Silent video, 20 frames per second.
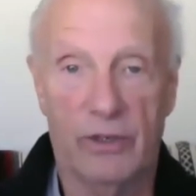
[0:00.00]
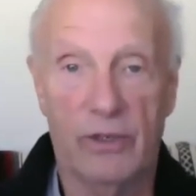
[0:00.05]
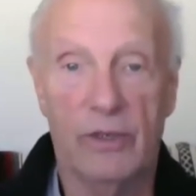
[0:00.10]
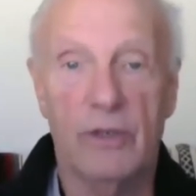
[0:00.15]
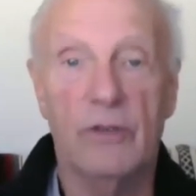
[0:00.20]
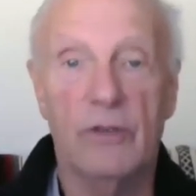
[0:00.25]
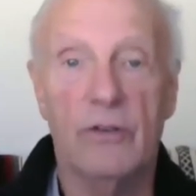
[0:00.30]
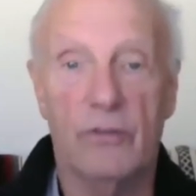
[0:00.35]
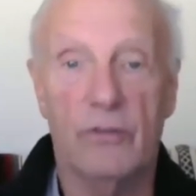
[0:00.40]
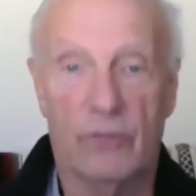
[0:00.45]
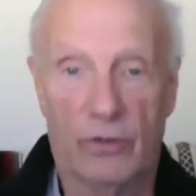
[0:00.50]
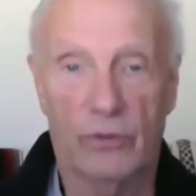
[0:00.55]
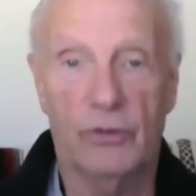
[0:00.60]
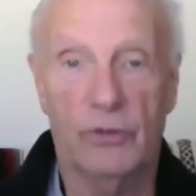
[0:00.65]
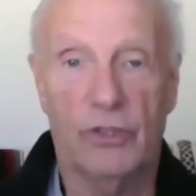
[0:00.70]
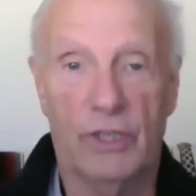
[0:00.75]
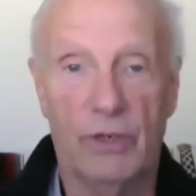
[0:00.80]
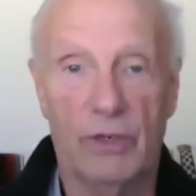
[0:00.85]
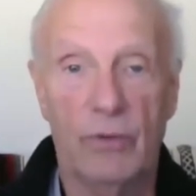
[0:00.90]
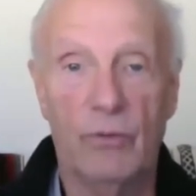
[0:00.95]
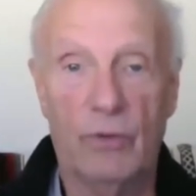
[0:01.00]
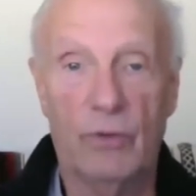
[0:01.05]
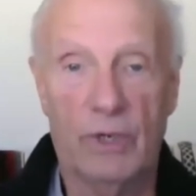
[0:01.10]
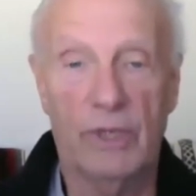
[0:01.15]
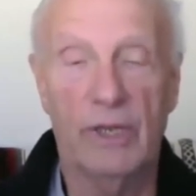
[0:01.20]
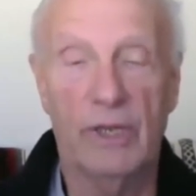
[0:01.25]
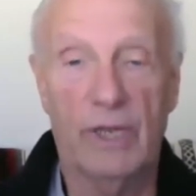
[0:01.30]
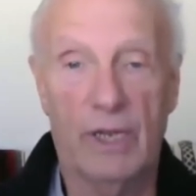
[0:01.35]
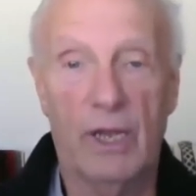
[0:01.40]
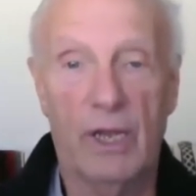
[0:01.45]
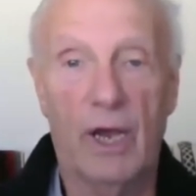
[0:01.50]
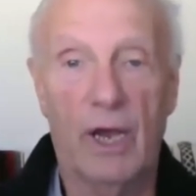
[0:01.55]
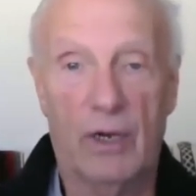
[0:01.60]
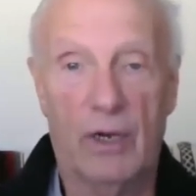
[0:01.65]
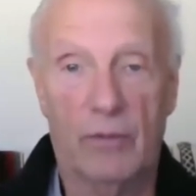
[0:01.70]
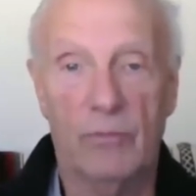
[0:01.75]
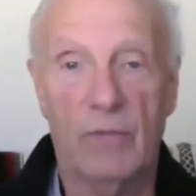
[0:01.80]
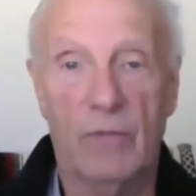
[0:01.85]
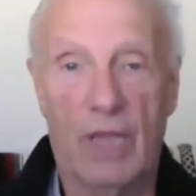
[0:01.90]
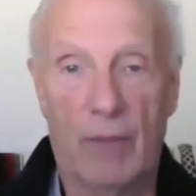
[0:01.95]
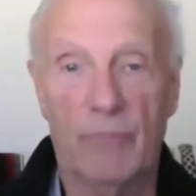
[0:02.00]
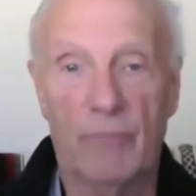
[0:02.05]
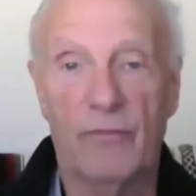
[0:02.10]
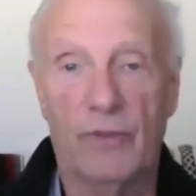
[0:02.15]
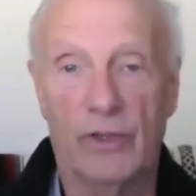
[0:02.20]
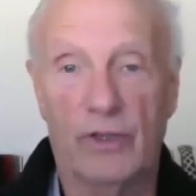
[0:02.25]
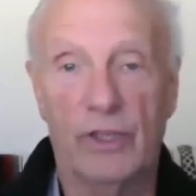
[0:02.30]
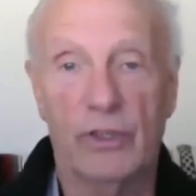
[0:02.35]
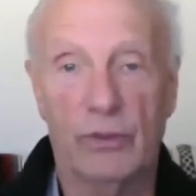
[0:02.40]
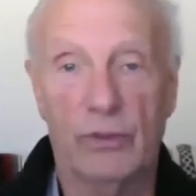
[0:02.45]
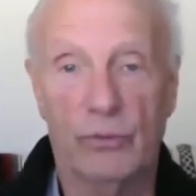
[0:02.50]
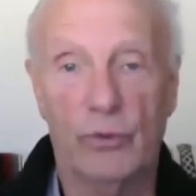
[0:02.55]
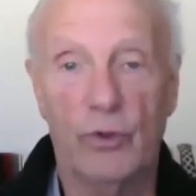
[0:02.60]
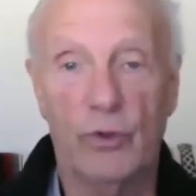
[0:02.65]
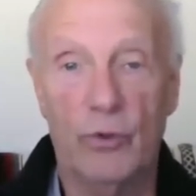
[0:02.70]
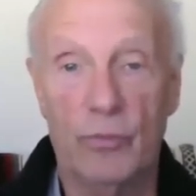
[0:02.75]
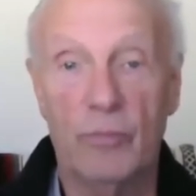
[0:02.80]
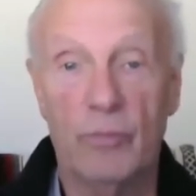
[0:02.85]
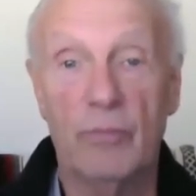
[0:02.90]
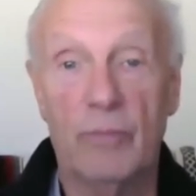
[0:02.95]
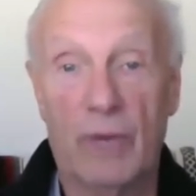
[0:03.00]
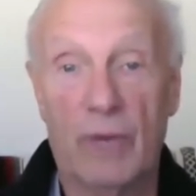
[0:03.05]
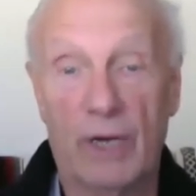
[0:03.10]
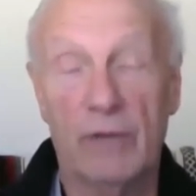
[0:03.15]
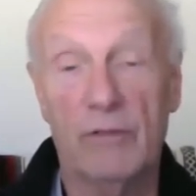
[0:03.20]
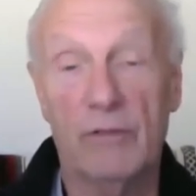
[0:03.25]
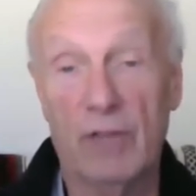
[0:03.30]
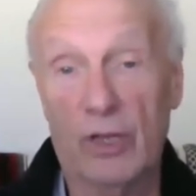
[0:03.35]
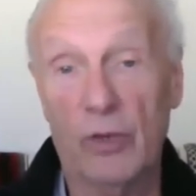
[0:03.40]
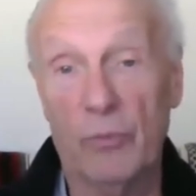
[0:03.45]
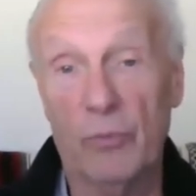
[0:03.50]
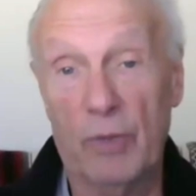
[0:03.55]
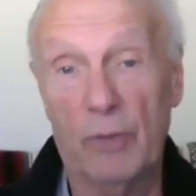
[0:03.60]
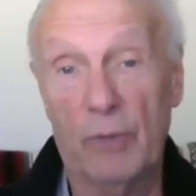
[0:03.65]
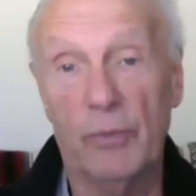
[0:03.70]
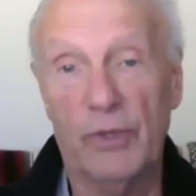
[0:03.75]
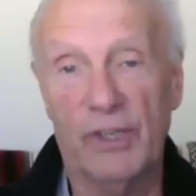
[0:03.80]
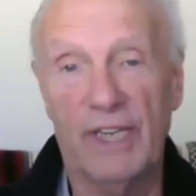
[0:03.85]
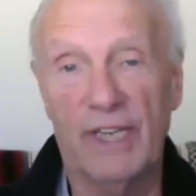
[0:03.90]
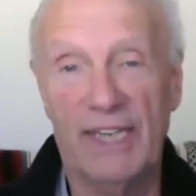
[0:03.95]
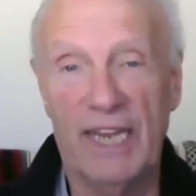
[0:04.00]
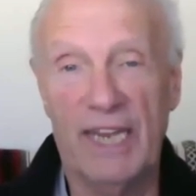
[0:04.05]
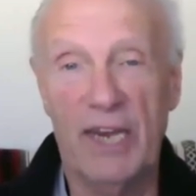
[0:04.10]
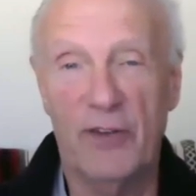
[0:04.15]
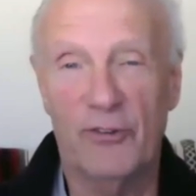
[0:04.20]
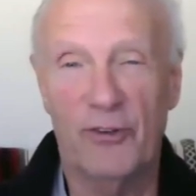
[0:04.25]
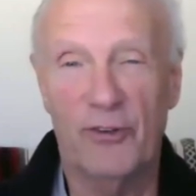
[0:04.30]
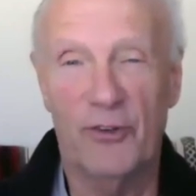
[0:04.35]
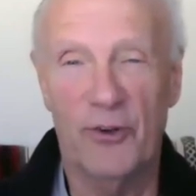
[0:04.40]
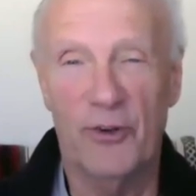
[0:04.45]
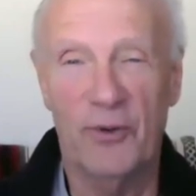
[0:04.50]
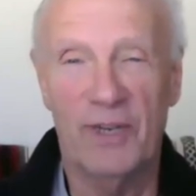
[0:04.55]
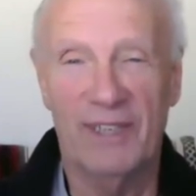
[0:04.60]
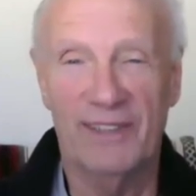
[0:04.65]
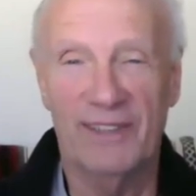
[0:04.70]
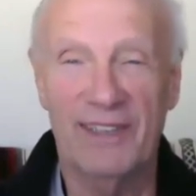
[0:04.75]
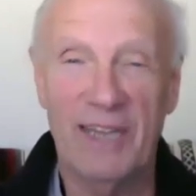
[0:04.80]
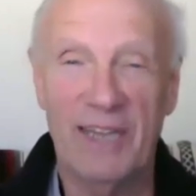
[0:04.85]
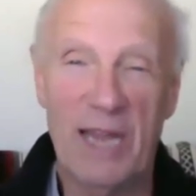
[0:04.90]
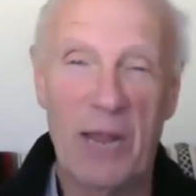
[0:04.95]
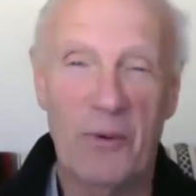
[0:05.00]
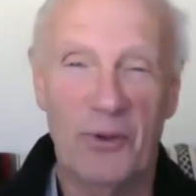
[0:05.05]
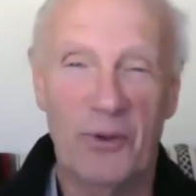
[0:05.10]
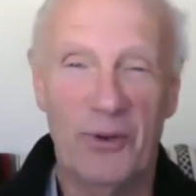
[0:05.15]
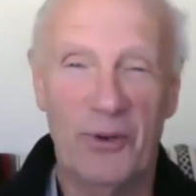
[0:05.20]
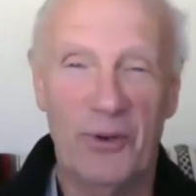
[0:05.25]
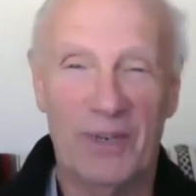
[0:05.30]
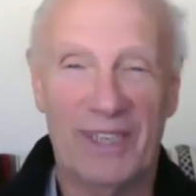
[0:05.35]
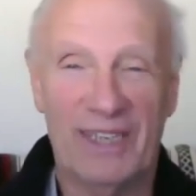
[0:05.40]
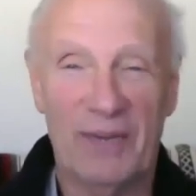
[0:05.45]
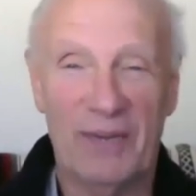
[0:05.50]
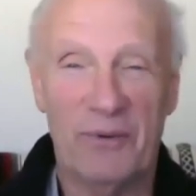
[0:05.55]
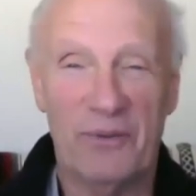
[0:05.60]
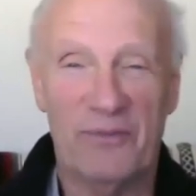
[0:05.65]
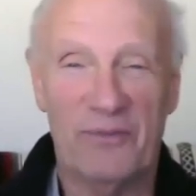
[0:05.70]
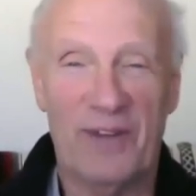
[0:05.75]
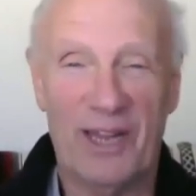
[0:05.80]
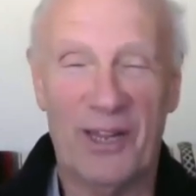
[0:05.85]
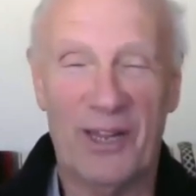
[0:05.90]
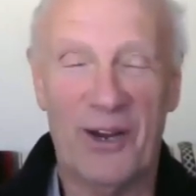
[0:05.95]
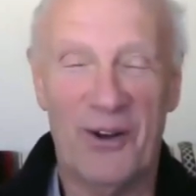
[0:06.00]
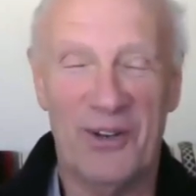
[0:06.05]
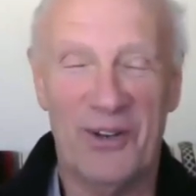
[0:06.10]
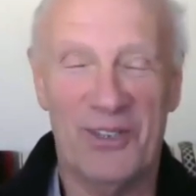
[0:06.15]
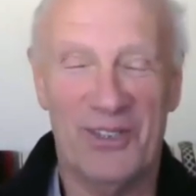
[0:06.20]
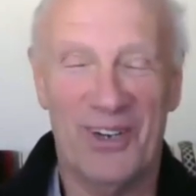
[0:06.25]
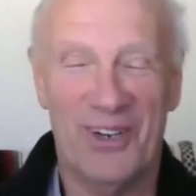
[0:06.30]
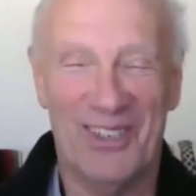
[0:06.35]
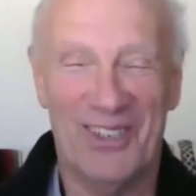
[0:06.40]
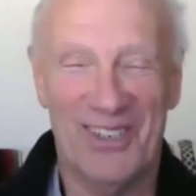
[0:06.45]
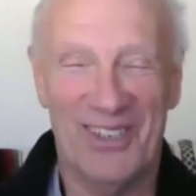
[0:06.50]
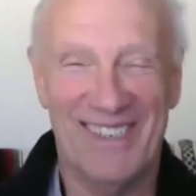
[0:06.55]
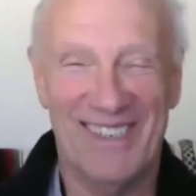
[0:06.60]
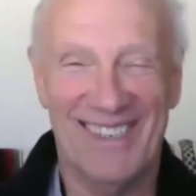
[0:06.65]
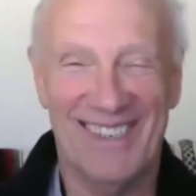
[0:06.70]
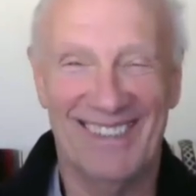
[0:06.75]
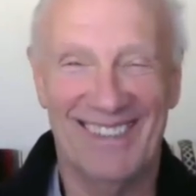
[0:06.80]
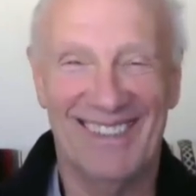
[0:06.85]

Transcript: Right. So she really kept filling the room by telling people they needed to do it, and they would do it. They would follow her instructions.